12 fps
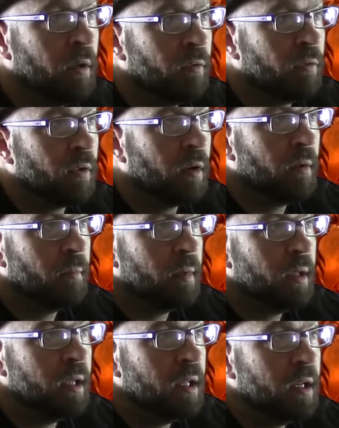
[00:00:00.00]
from
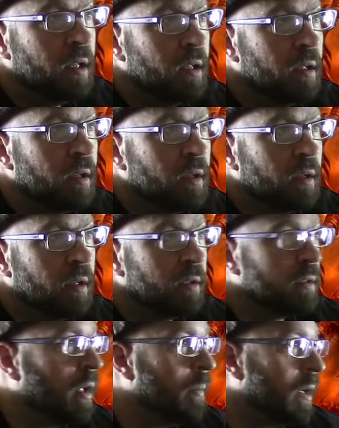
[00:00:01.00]
any uh,
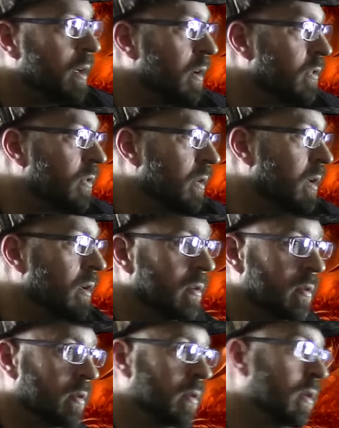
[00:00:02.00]
Islamic country
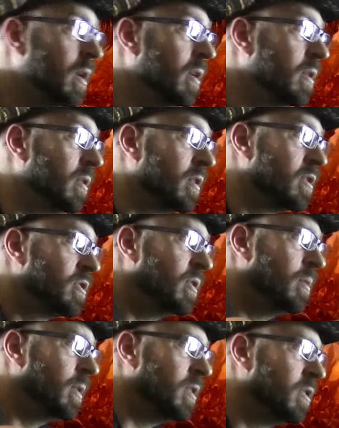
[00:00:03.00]
is
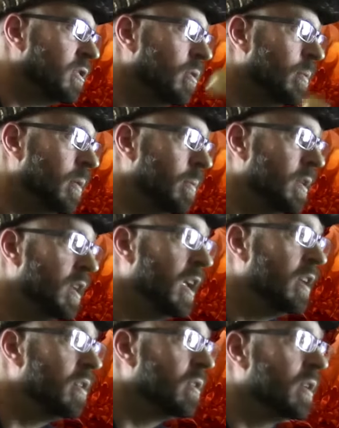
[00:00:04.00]
extremely stupid,
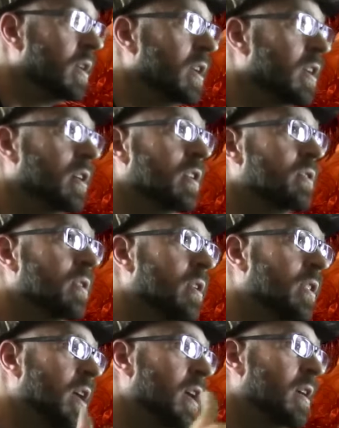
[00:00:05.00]
particularly any country
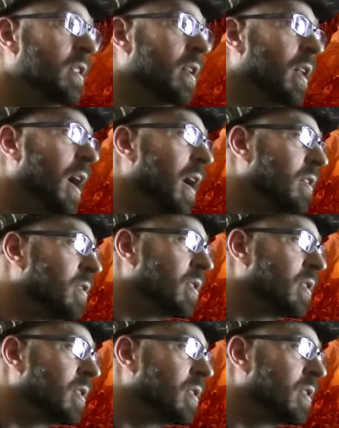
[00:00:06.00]
that they in the last